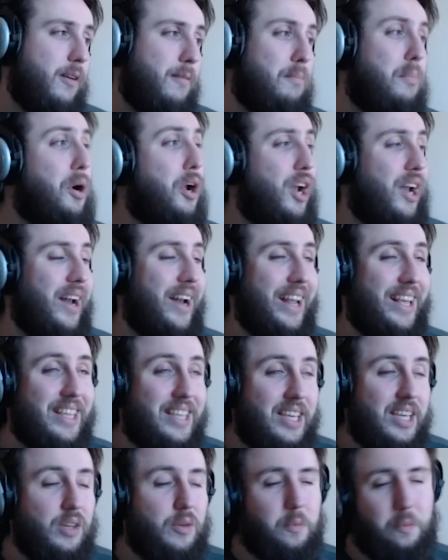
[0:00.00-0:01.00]
but
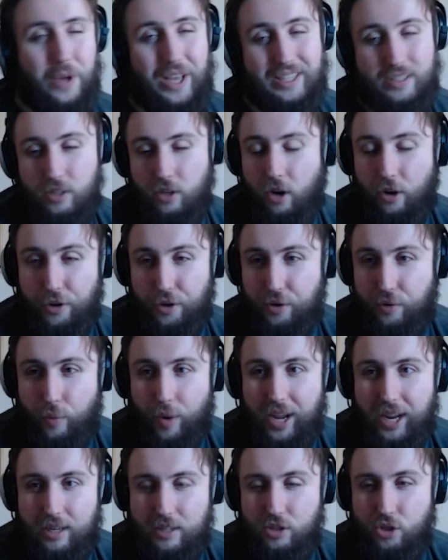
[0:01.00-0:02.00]
he is not a
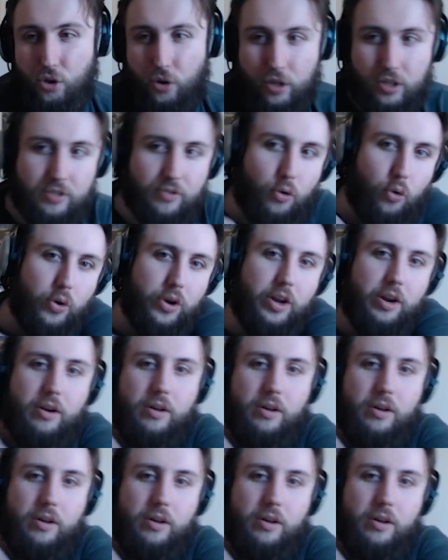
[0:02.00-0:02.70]
great choice for it.